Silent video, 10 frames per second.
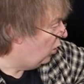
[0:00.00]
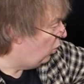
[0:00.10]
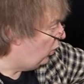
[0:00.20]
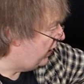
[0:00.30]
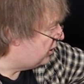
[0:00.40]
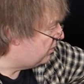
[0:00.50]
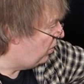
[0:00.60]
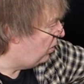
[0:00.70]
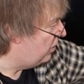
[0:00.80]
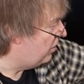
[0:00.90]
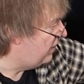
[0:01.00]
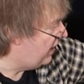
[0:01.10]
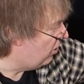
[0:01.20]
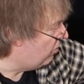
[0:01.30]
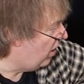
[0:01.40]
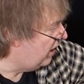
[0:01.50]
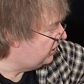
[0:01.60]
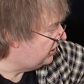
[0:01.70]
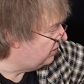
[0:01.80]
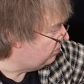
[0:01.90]
which put the
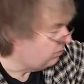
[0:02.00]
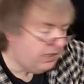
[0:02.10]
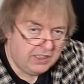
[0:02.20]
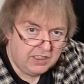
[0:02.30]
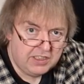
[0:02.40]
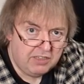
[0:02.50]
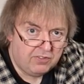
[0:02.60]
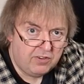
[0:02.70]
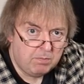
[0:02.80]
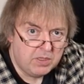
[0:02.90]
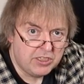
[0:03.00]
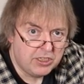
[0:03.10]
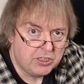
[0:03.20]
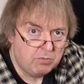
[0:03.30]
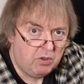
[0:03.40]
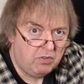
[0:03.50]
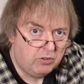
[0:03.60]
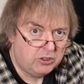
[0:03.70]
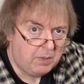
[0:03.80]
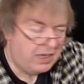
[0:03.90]
horizon in a different position with
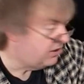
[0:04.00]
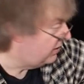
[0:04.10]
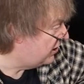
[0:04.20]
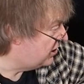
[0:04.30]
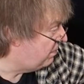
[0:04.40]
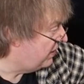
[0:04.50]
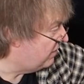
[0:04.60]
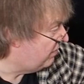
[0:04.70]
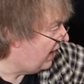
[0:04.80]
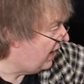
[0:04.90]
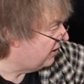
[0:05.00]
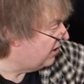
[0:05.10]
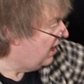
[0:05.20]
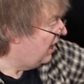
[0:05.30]
respect to this spit of land.